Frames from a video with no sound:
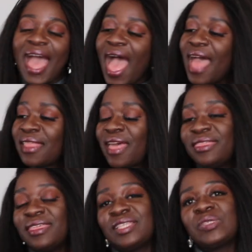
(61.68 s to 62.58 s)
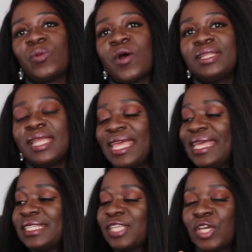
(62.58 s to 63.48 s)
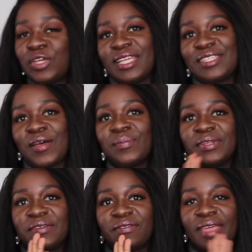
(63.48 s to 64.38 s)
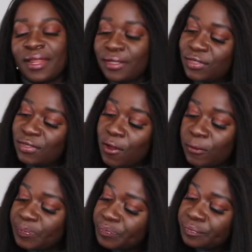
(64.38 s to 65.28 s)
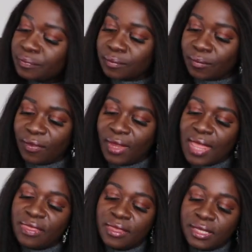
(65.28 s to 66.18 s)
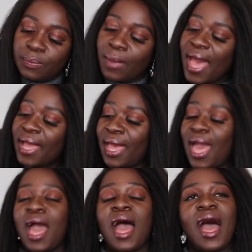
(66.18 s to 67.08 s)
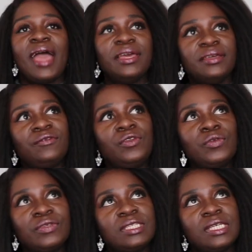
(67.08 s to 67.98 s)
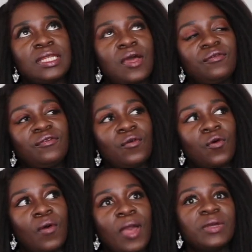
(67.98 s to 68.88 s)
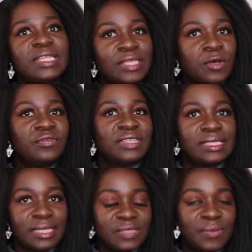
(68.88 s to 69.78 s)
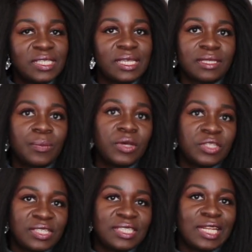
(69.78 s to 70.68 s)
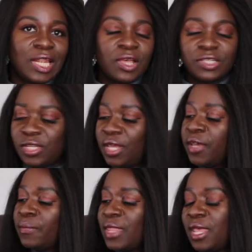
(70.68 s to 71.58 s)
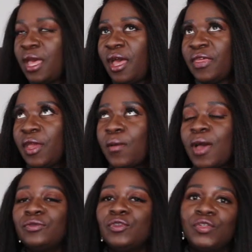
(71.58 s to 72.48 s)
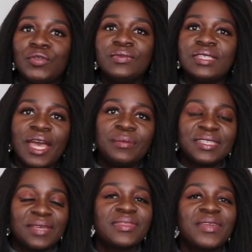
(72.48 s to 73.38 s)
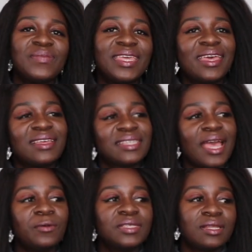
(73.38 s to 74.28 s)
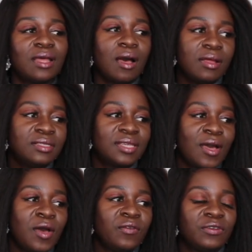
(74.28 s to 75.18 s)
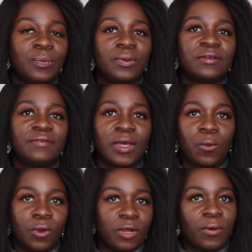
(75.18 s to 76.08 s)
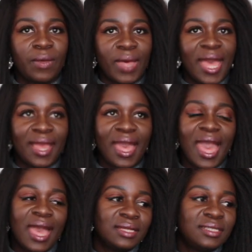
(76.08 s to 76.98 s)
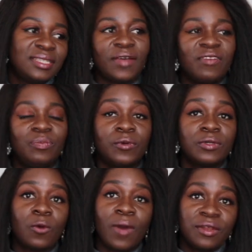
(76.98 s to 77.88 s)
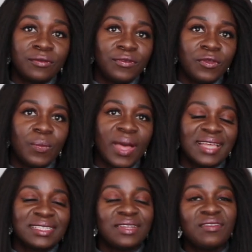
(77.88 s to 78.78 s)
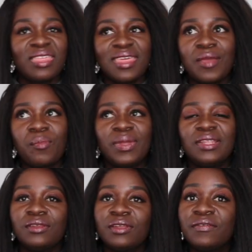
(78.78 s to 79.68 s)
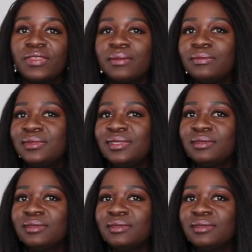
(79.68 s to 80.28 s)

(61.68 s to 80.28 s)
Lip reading: and this one is a good example of that. So this bag, I have used it for, I want to say over 6 months because I purchased it last year. I think around June time or something, because I was on a hunt for the perfect workwear bag, and I bought quite a few bags and everything, but none of them